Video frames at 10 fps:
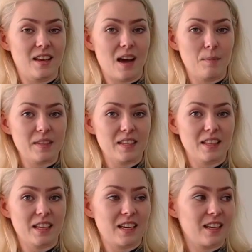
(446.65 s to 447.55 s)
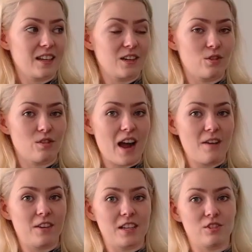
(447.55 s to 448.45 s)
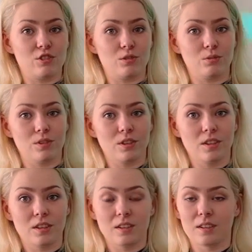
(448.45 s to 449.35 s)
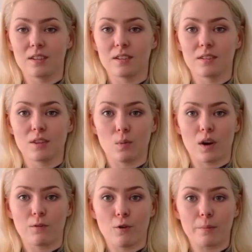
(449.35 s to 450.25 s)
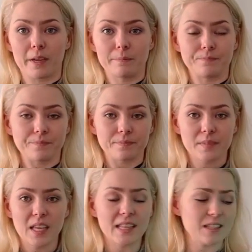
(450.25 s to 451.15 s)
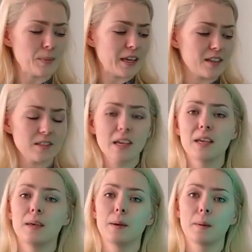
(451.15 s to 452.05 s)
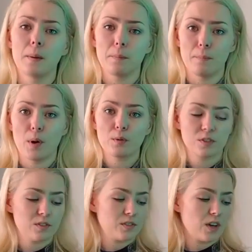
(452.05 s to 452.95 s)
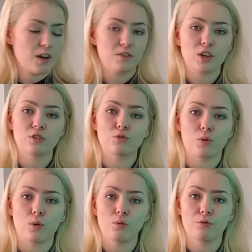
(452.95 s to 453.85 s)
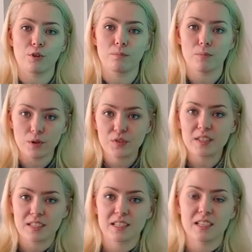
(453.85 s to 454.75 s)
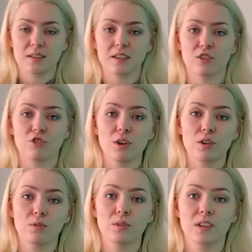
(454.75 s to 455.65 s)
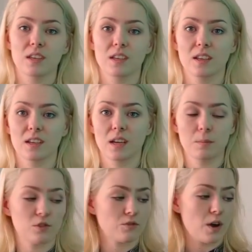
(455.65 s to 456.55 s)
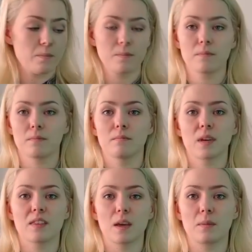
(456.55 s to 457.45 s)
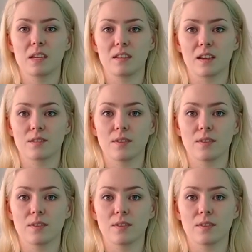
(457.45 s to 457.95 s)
I'm basically letting gravity do the work for me. That's because most of the control for most of the techniques I'm going to show you comes from my thumb and index